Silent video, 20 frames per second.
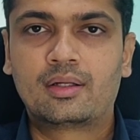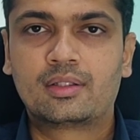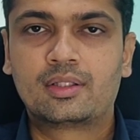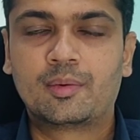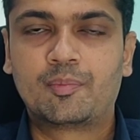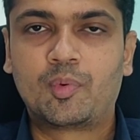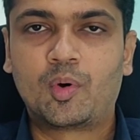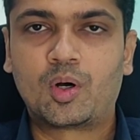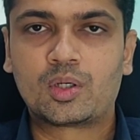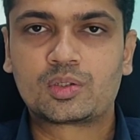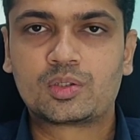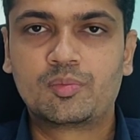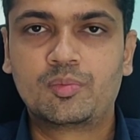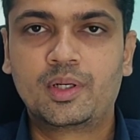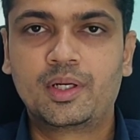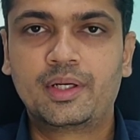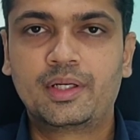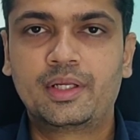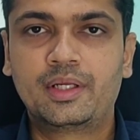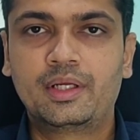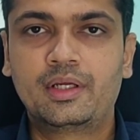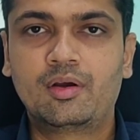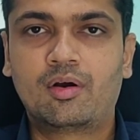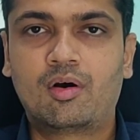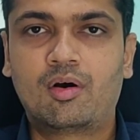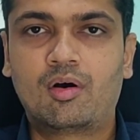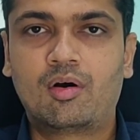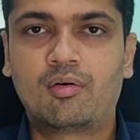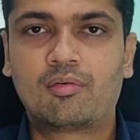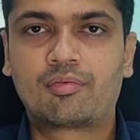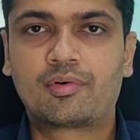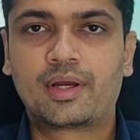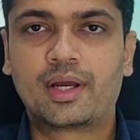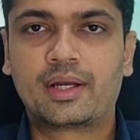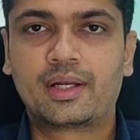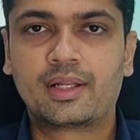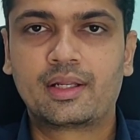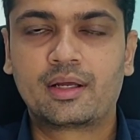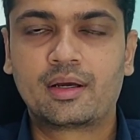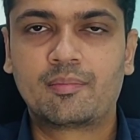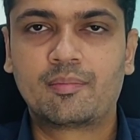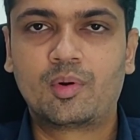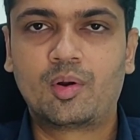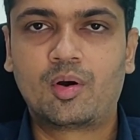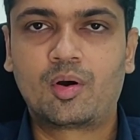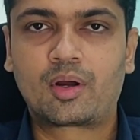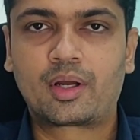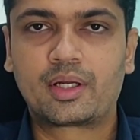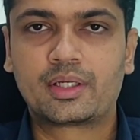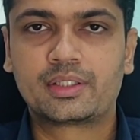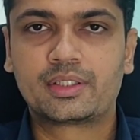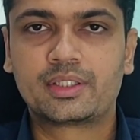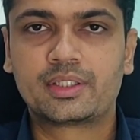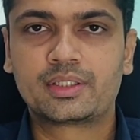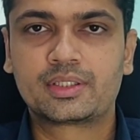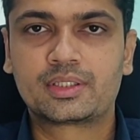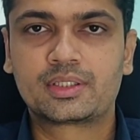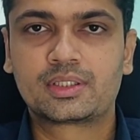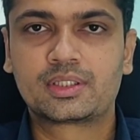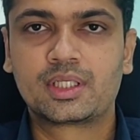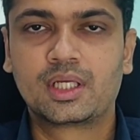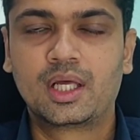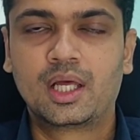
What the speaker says: the possibility of getting a blockages